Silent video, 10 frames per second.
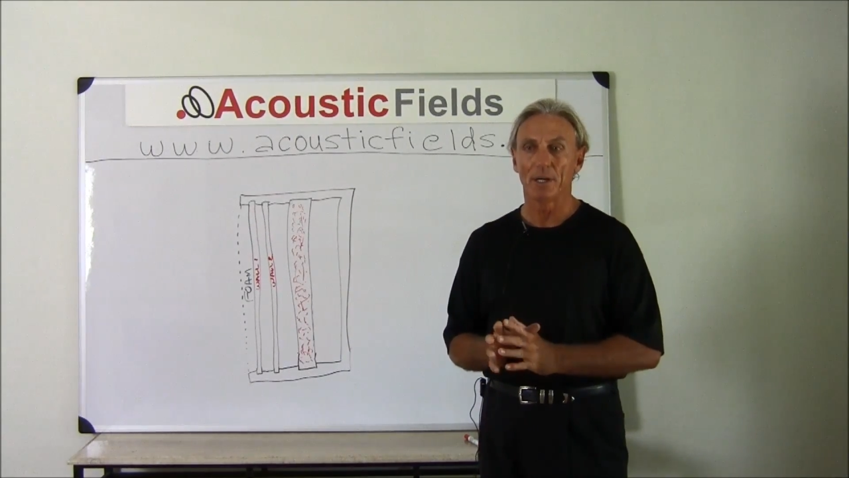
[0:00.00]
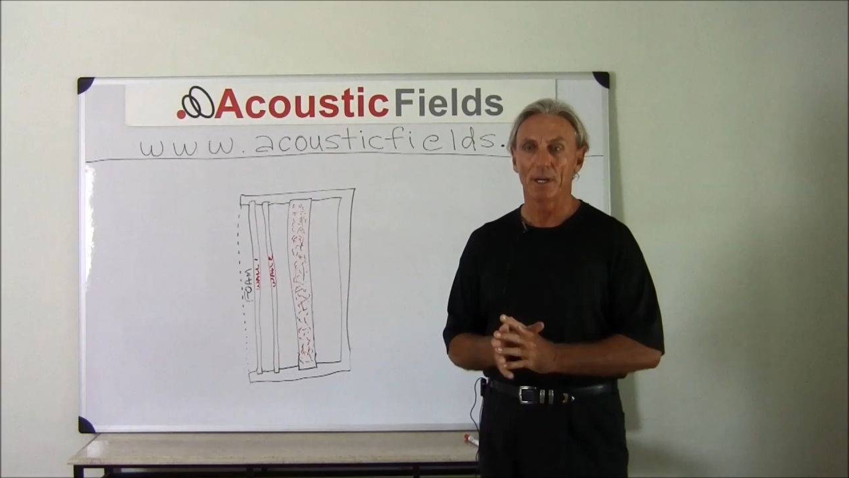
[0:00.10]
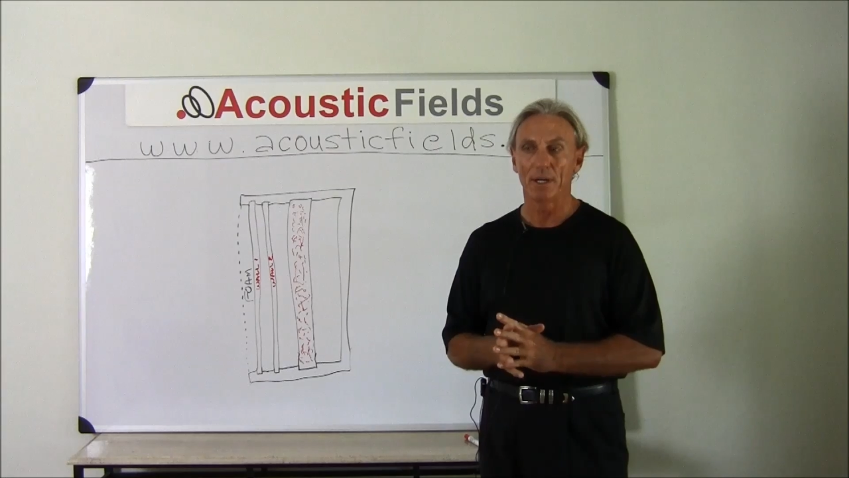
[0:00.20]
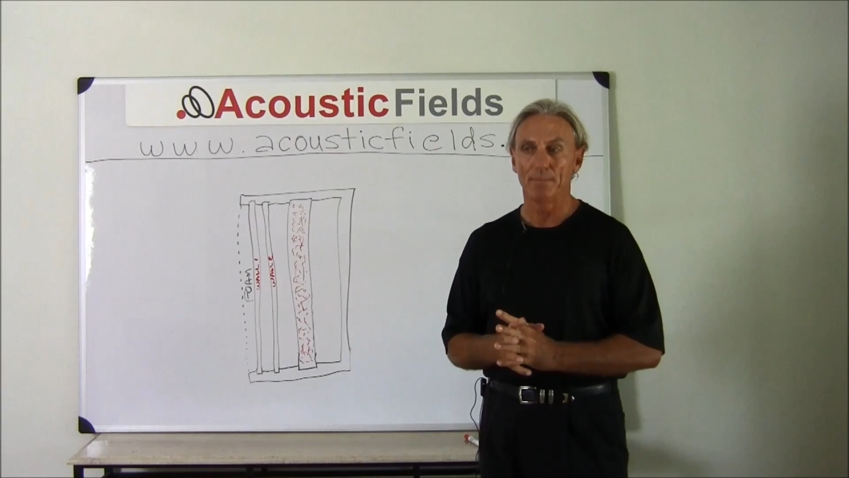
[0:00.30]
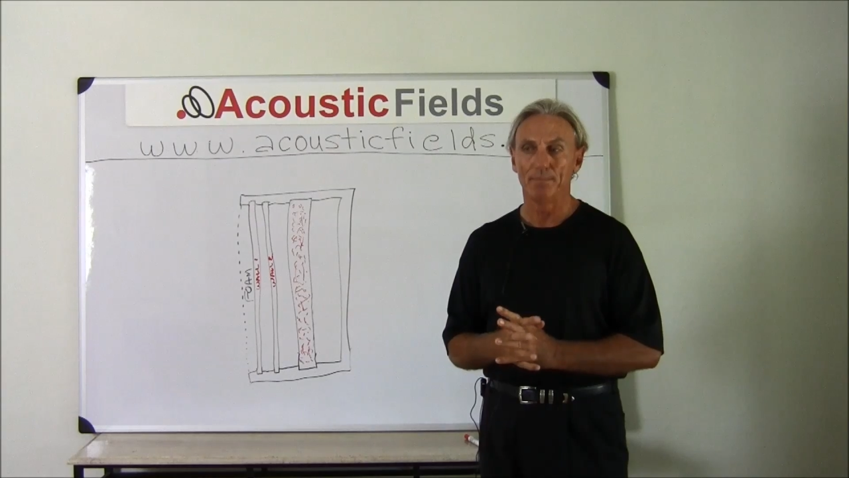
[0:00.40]

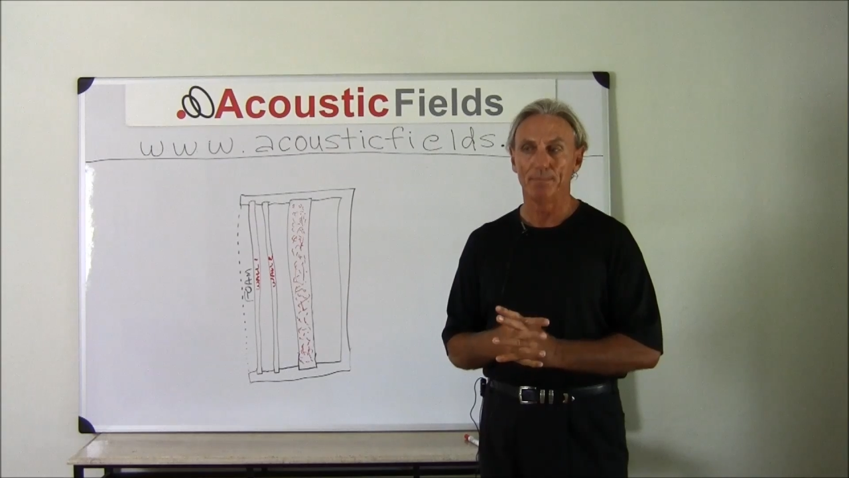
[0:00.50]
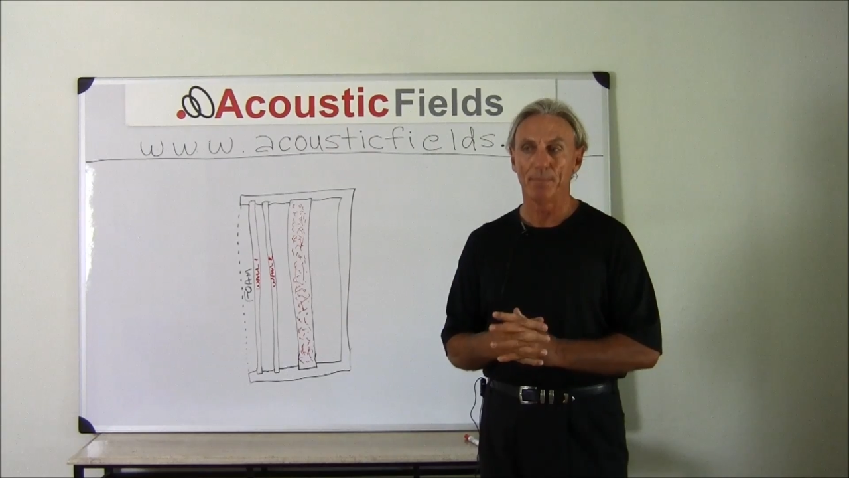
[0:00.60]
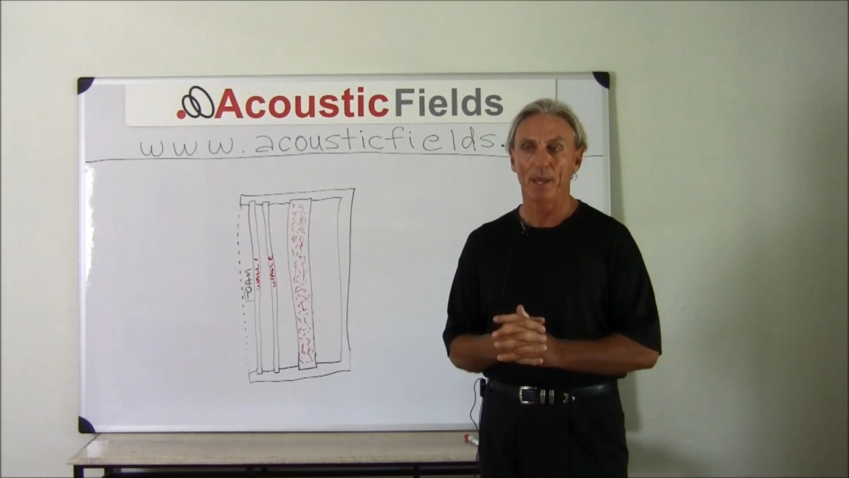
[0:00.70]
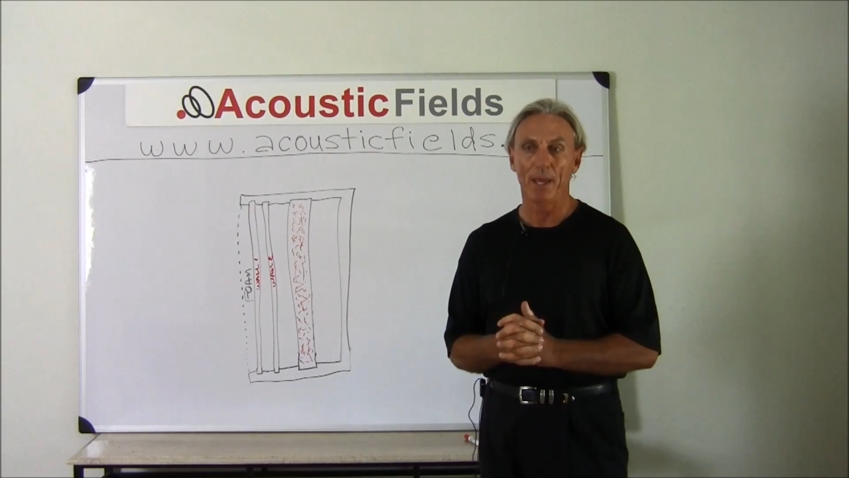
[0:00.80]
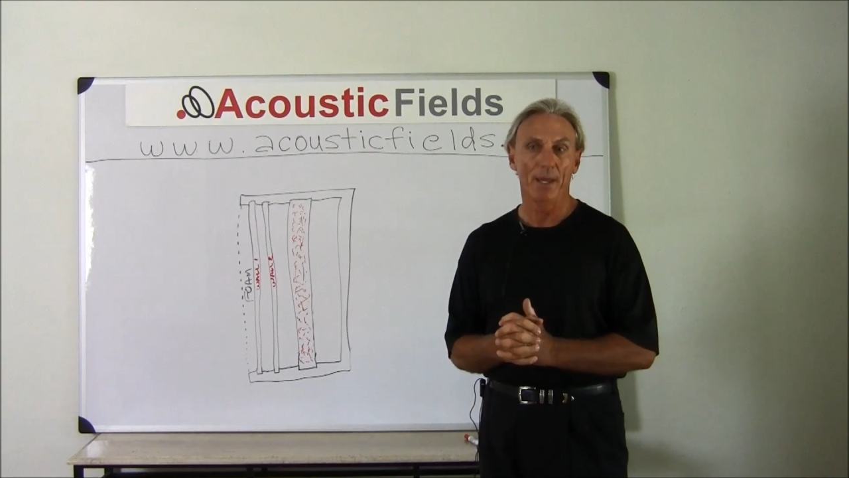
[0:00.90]

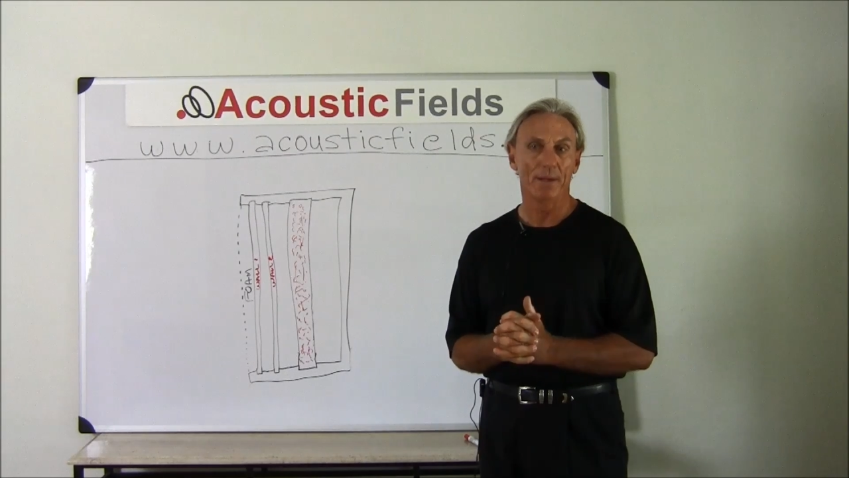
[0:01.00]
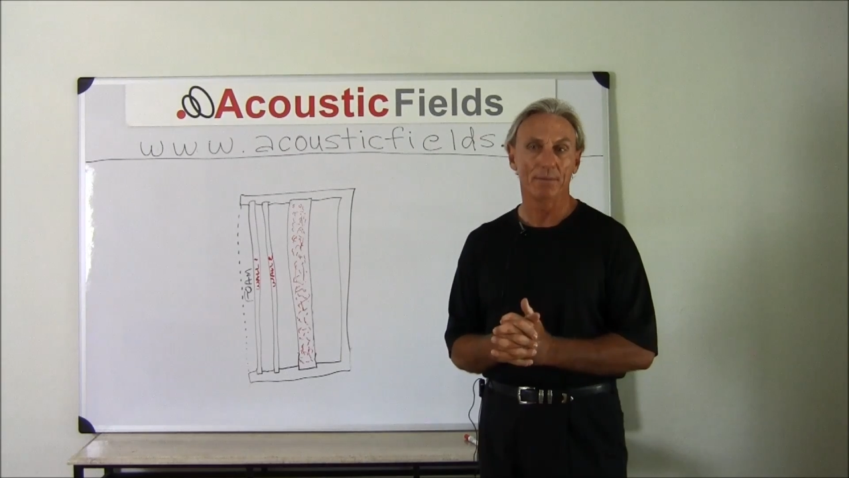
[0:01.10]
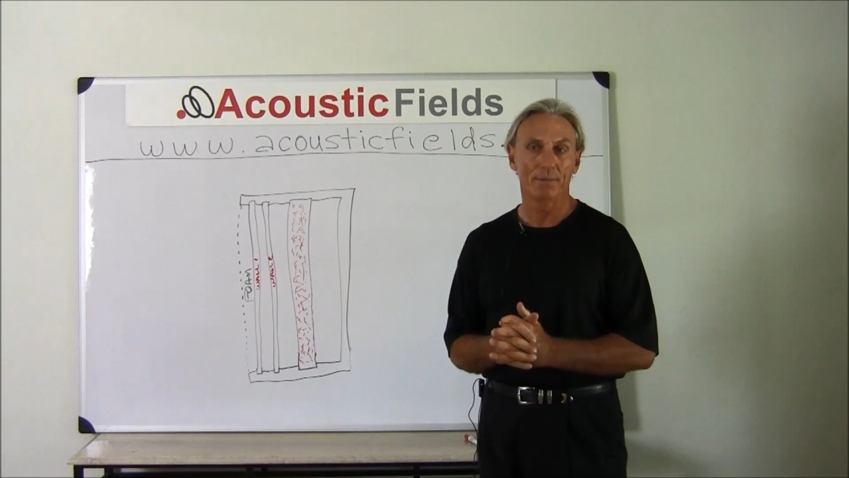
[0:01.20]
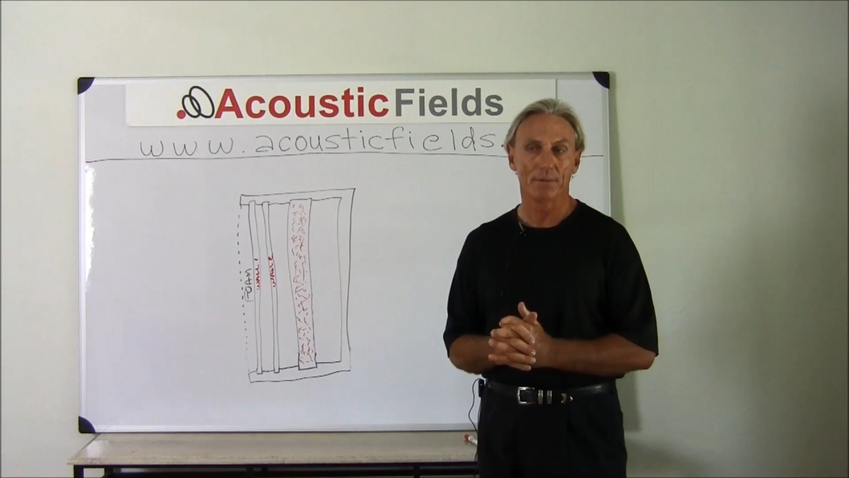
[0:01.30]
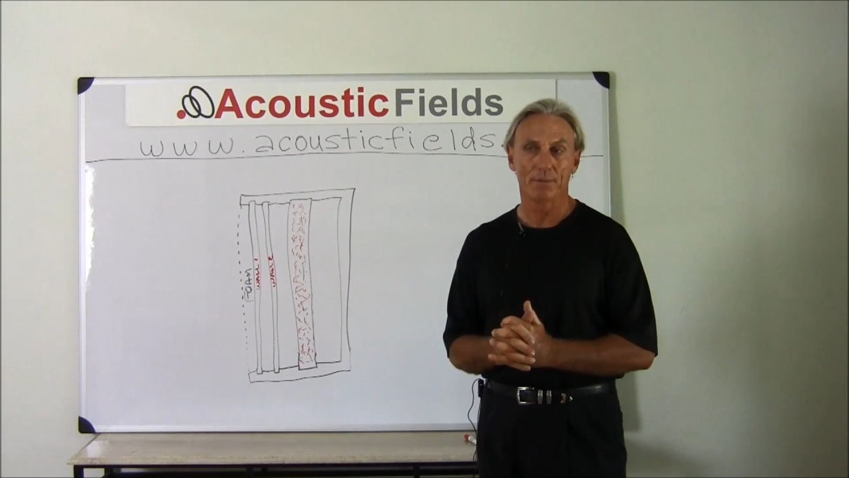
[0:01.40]
Um,
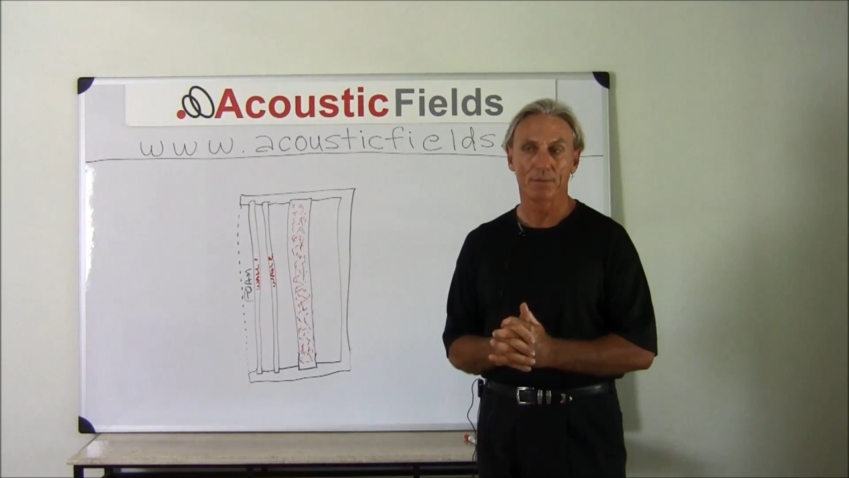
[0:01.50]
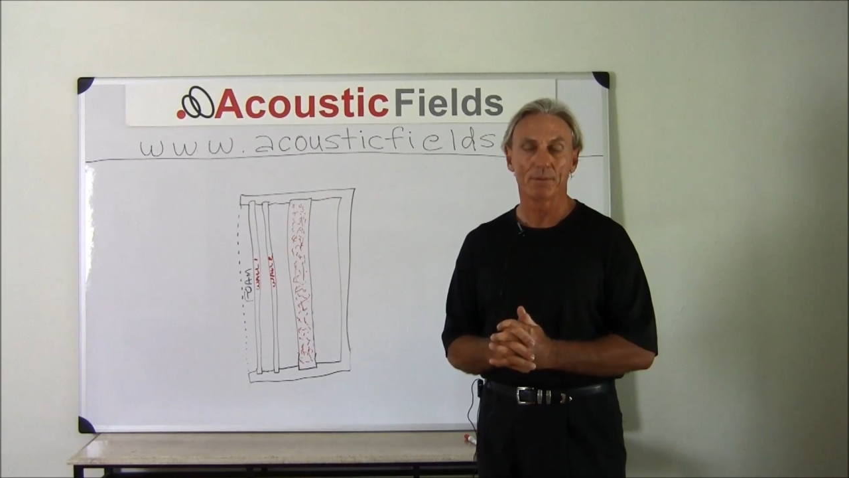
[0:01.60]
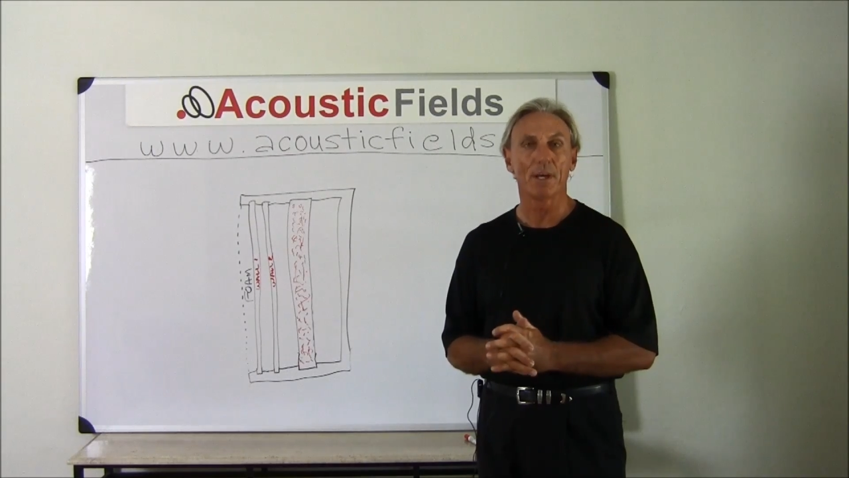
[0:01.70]
and